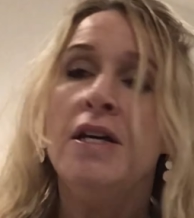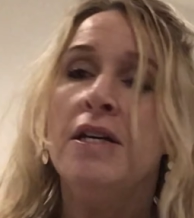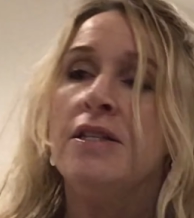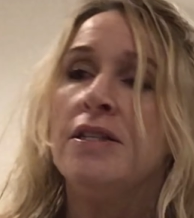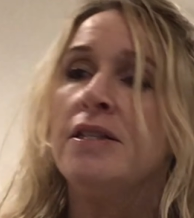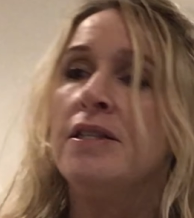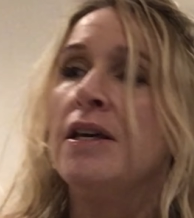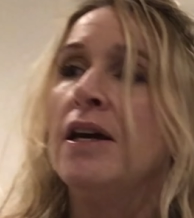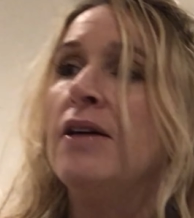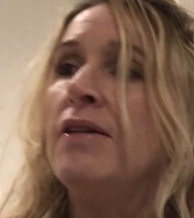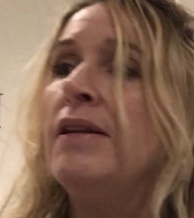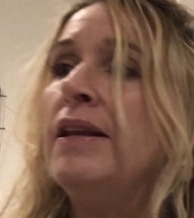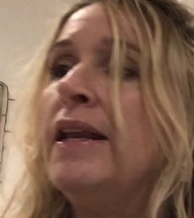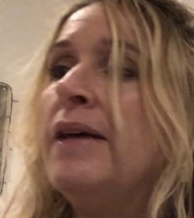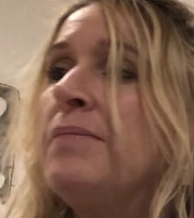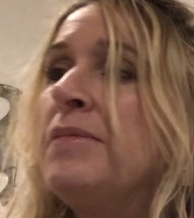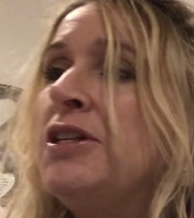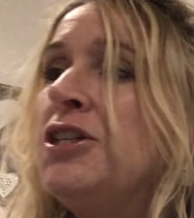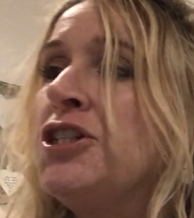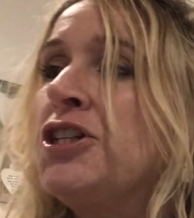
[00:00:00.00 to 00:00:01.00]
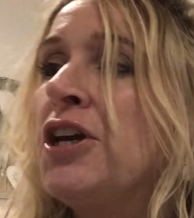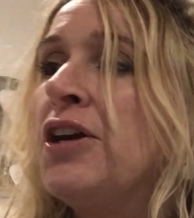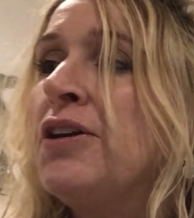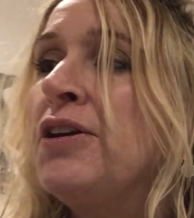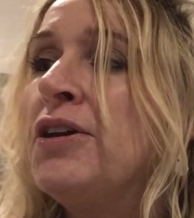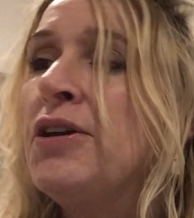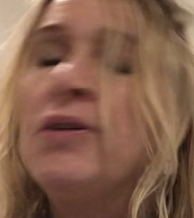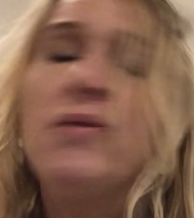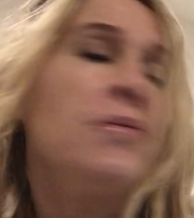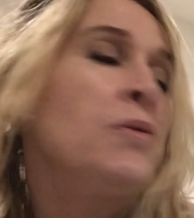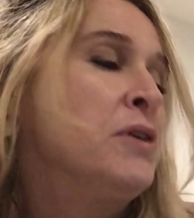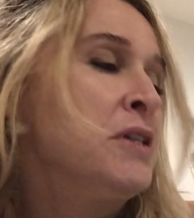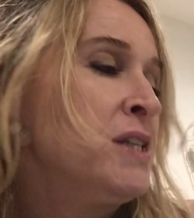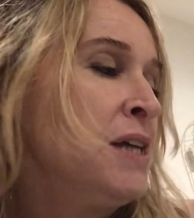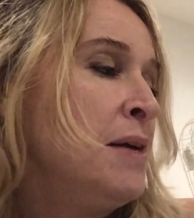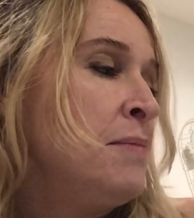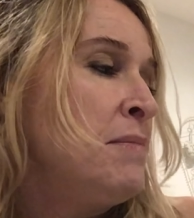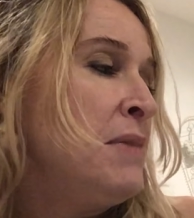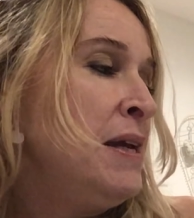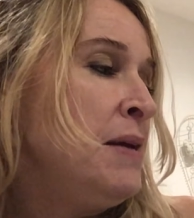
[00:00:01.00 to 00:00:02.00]
So let me show you what
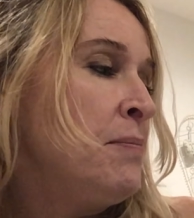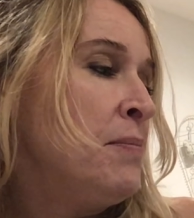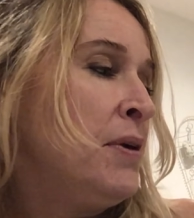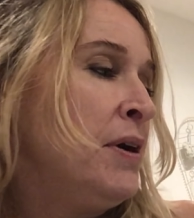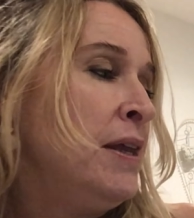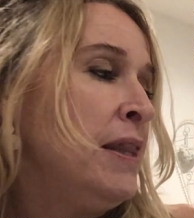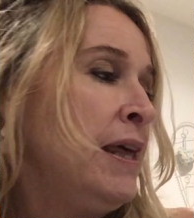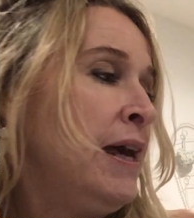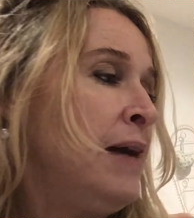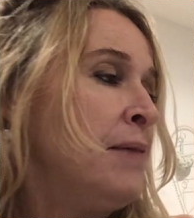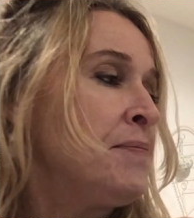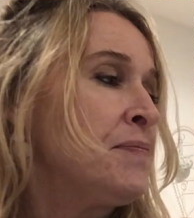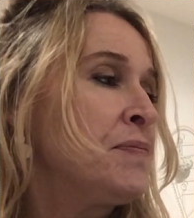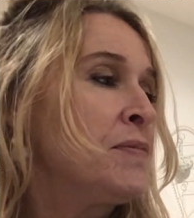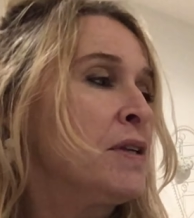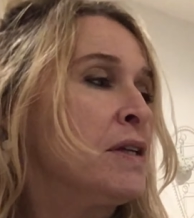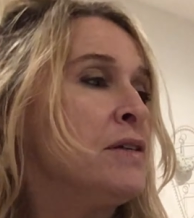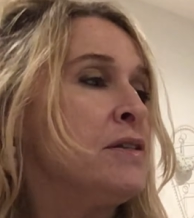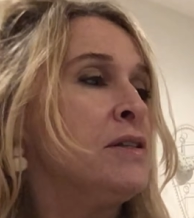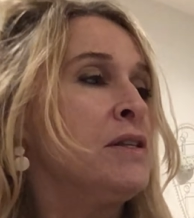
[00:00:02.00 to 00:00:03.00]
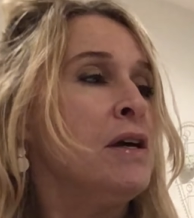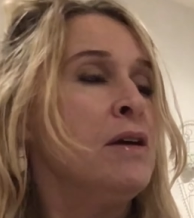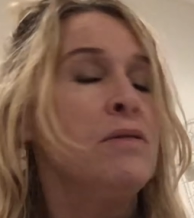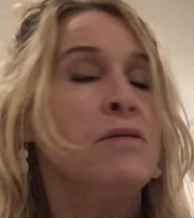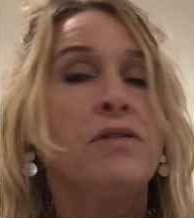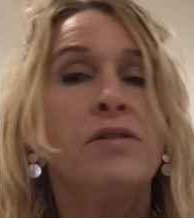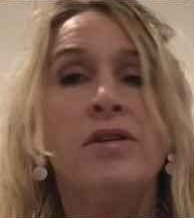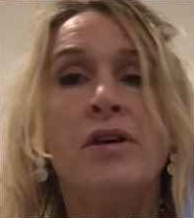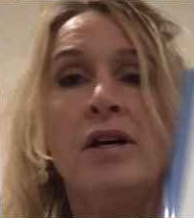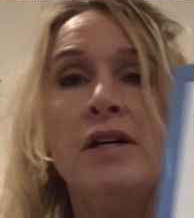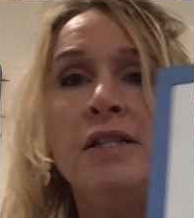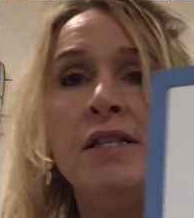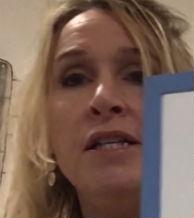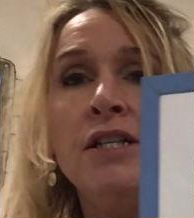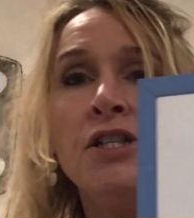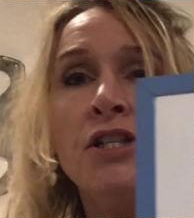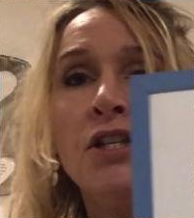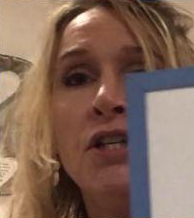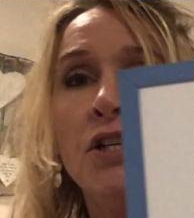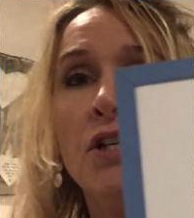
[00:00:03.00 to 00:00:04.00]
I mean by that. So
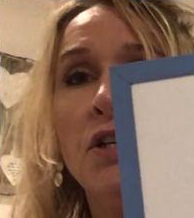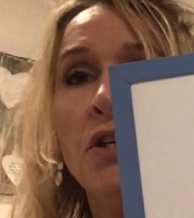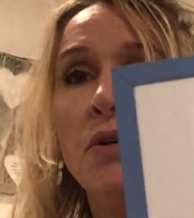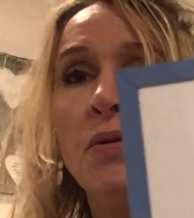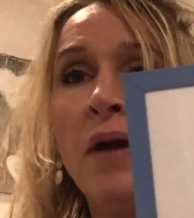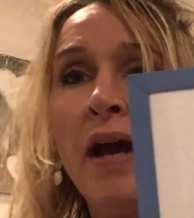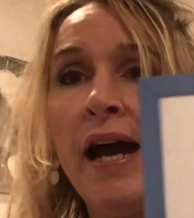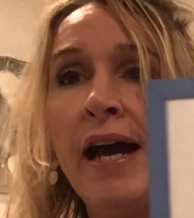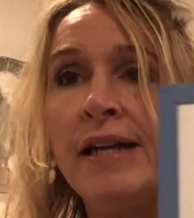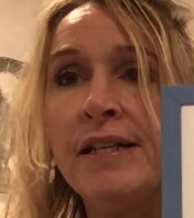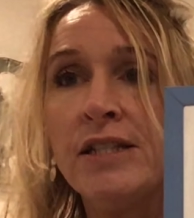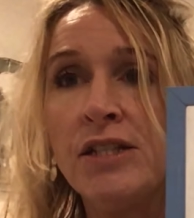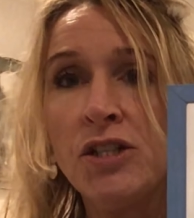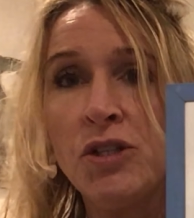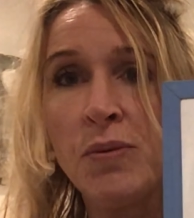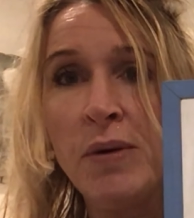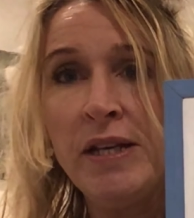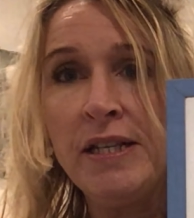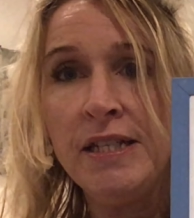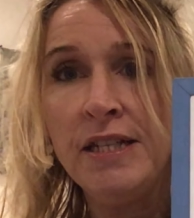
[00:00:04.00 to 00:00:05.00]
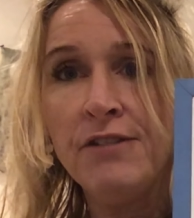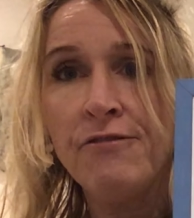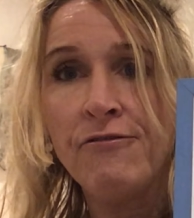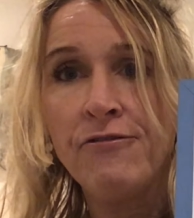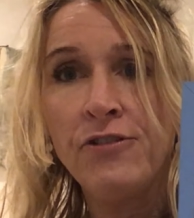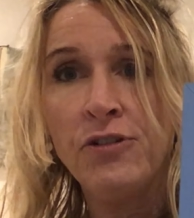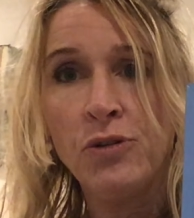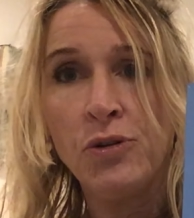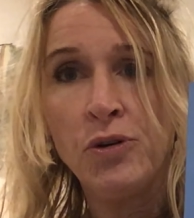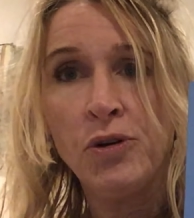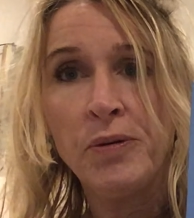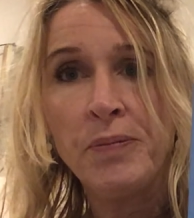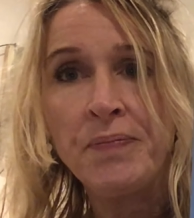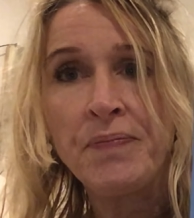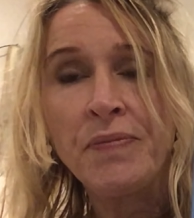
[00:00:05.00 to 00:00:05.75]
32 add 24.